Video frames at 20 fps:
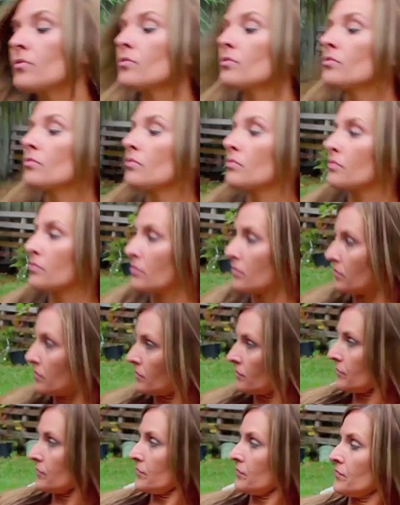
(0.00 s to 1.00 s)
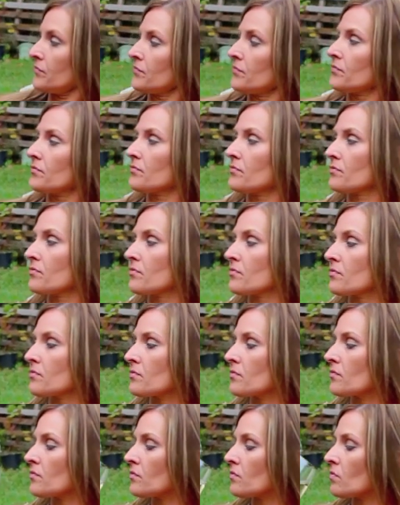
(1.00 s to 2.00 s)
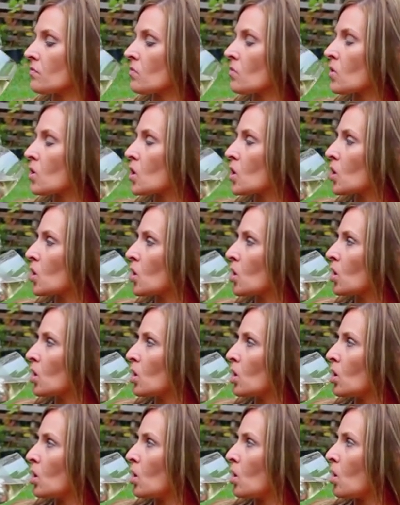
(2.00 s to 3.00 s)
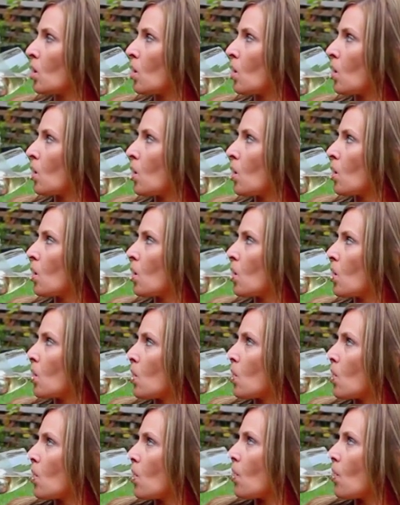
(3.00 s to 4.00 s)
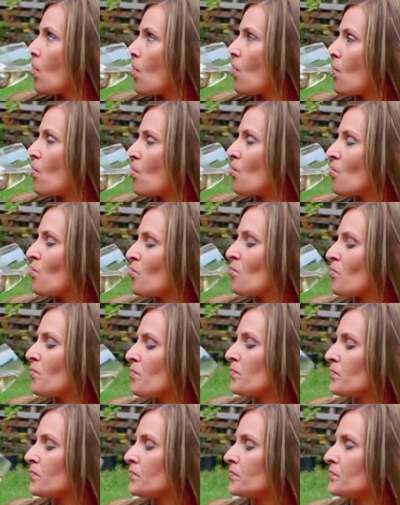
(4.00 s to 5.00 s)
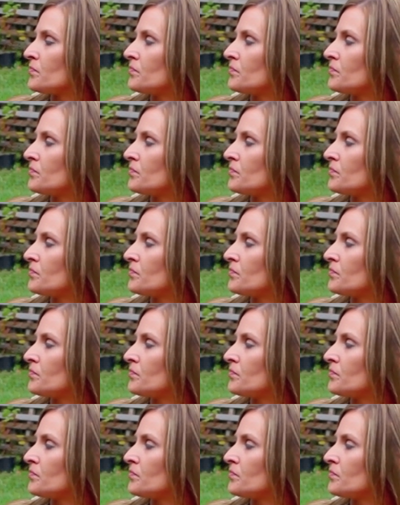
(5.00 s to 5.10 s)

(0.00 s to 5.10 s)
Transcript: Nothing is said.